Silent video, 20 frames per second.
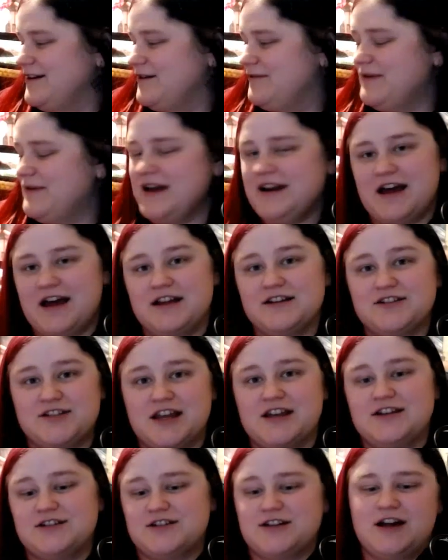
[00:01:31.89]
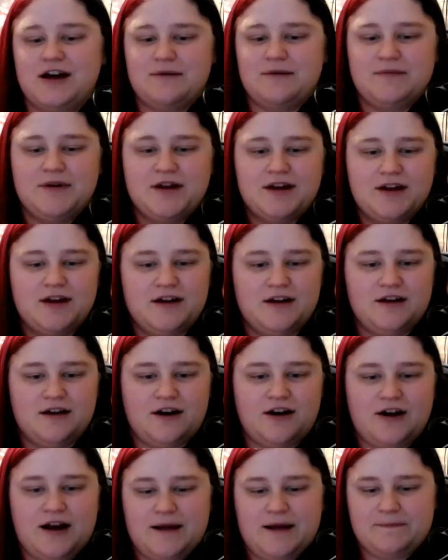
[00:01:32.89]
Why not change it up?
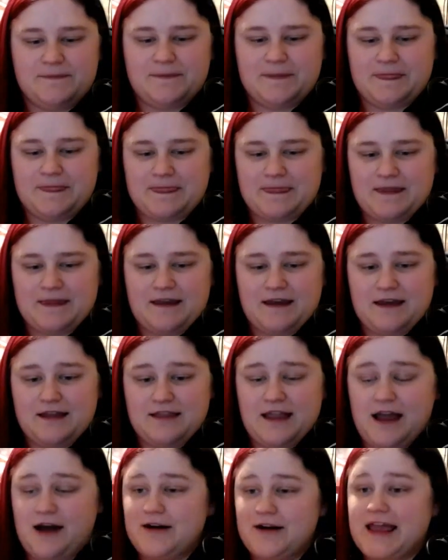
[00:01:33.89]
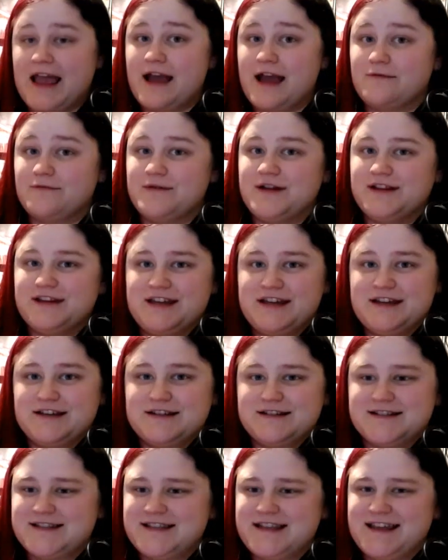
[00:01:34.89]
Alright, now I can't really
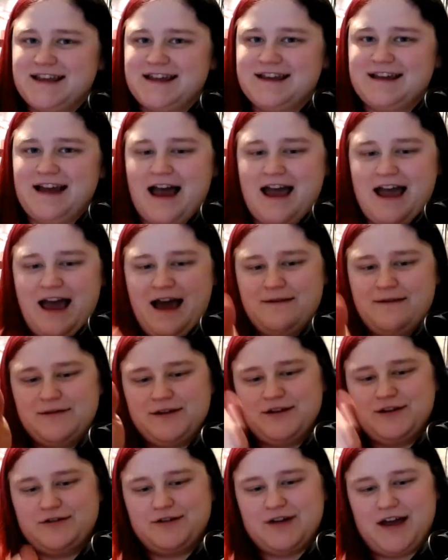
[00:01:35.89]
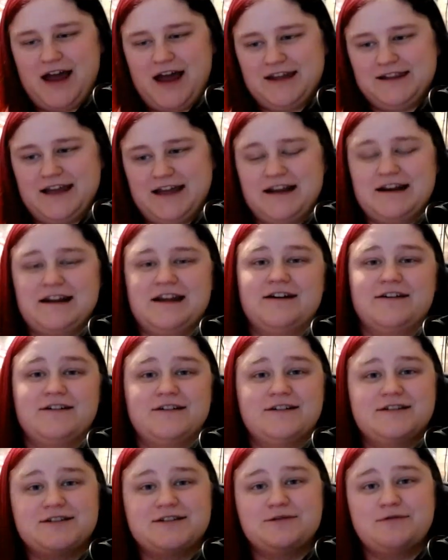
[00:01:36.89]
see. I have a little guideline
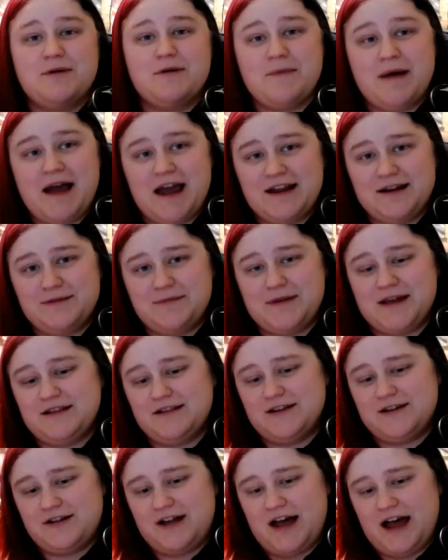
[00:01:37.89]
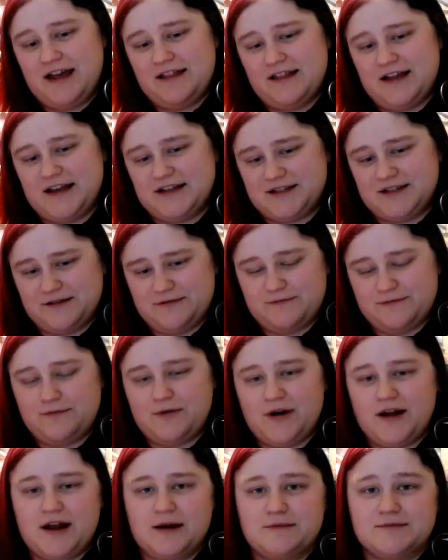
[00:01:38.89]
here to remind me little highlights of
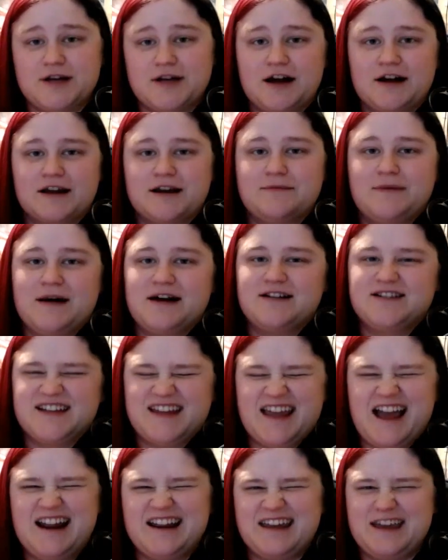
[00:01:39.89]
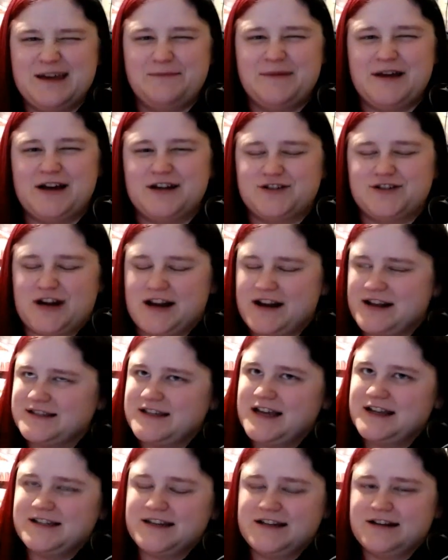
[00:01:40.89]
what I'm talking about to kind of keep me on track, because
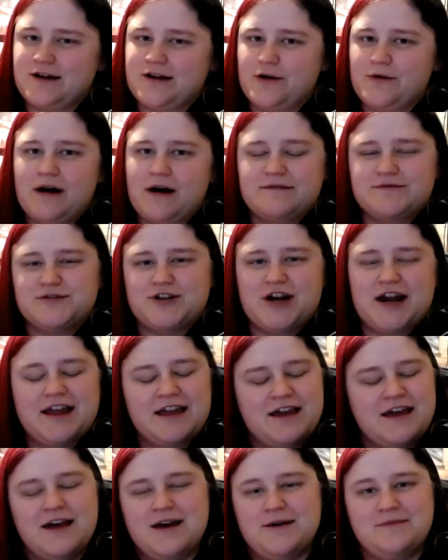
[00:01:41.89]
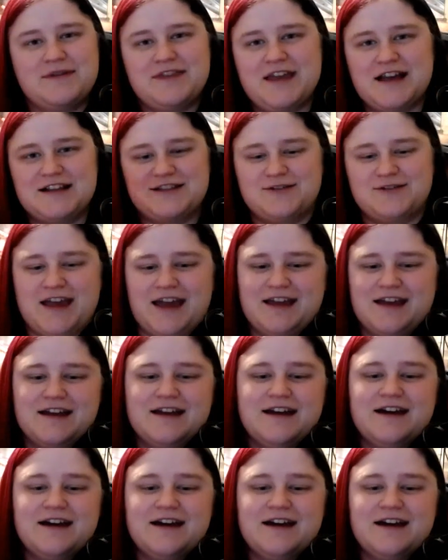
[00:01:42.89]
I tend to go off track. But that's okay.